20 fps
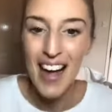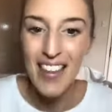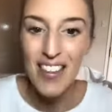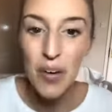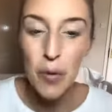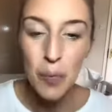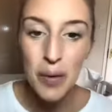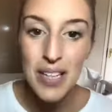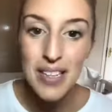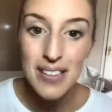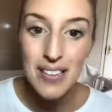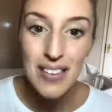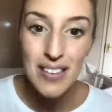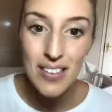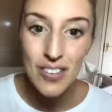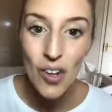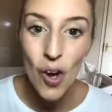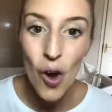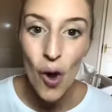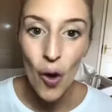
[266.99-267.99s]
that we
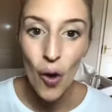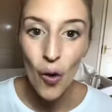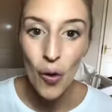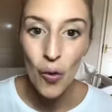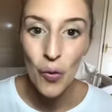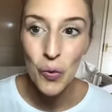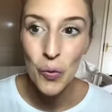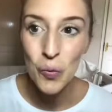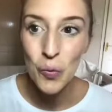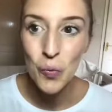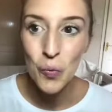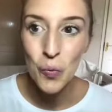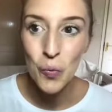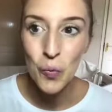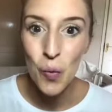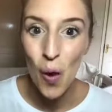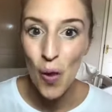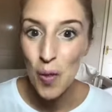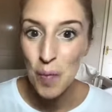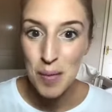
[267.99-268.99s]
didn't know
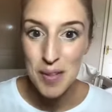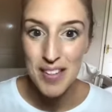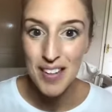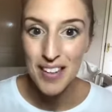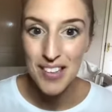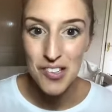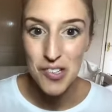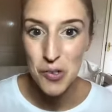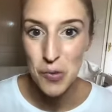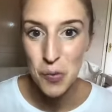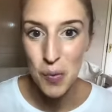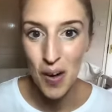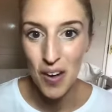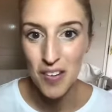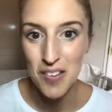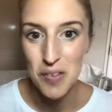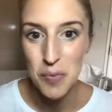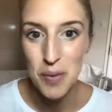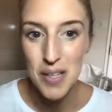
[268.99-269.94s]
what the potential was.